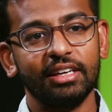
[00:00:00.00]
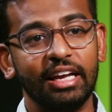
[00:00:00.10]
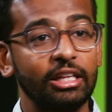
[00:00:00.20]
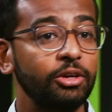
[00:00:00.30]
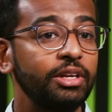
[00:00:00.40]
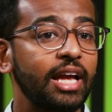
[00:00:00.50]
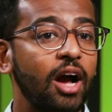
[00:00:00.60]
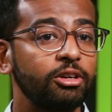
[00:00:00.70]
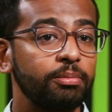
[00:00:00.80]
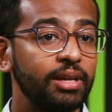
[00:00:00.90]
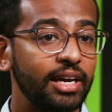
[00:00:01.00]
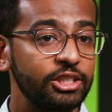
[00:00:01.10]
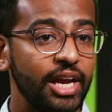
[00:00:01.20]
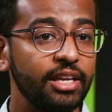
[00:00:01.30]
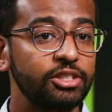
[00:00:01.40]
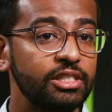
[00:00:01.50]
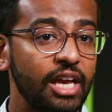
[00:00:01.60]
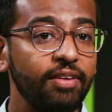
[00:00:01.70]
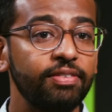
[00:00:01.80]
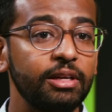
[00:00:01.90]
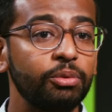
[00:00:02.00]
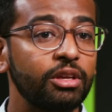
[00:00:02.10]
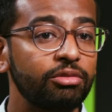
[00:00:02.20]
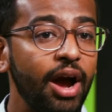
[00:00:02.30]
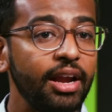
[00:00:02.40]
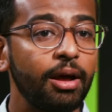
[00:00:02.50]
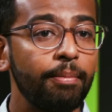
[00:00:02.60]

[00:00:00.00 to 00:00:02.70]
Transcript: including how to apply changes safely with the right